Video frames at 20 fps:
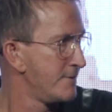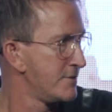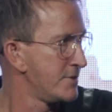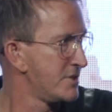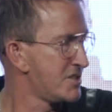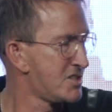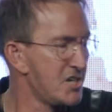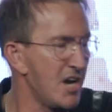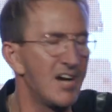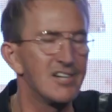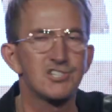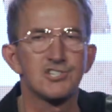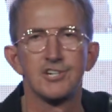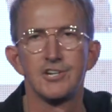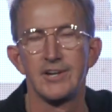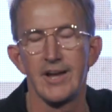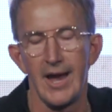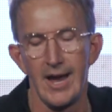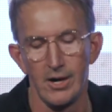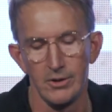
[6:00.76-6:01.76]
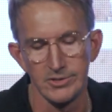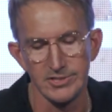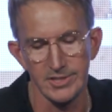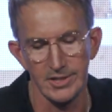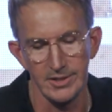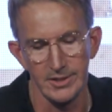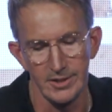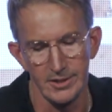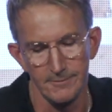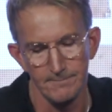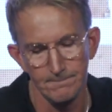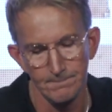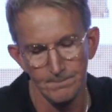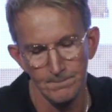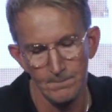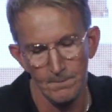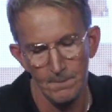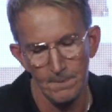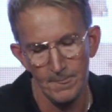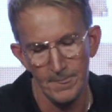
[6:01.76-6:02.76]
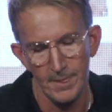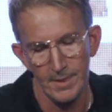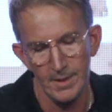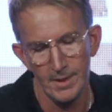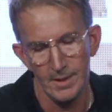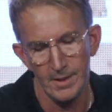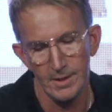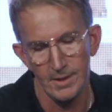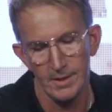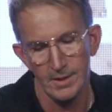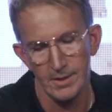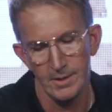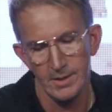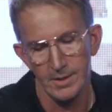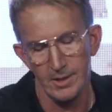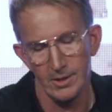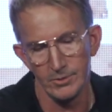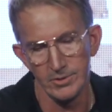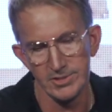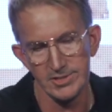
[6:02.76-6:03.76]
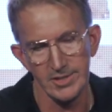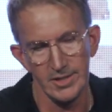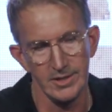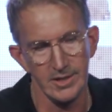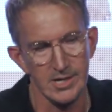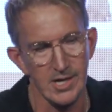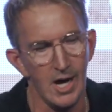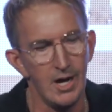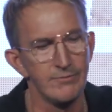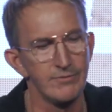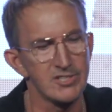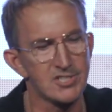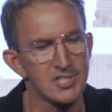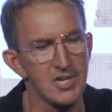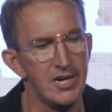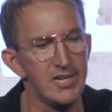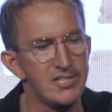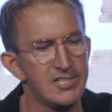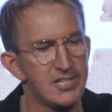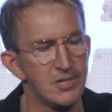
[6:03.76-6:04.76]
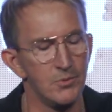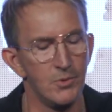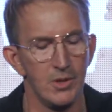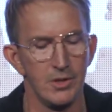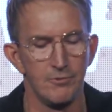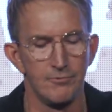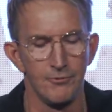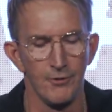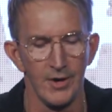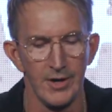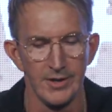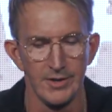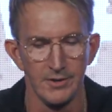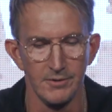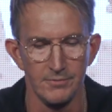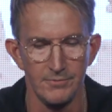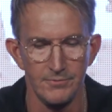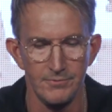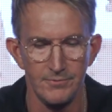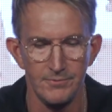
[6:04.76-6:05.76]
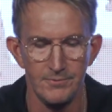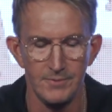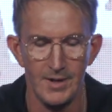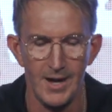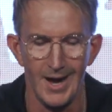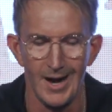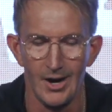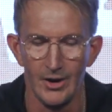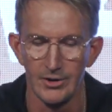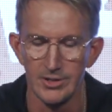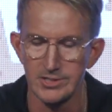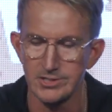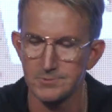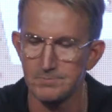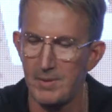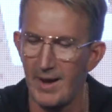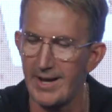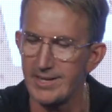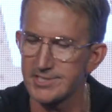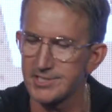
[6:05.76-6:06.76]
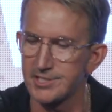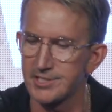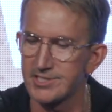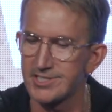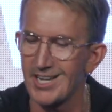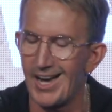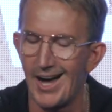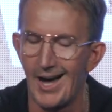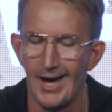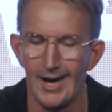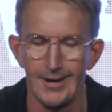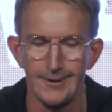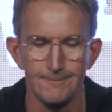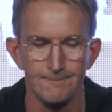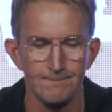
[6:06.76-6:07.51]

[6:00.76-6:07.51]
Just yesterday, I was in a conversation with a friend of ours, Pastor Todd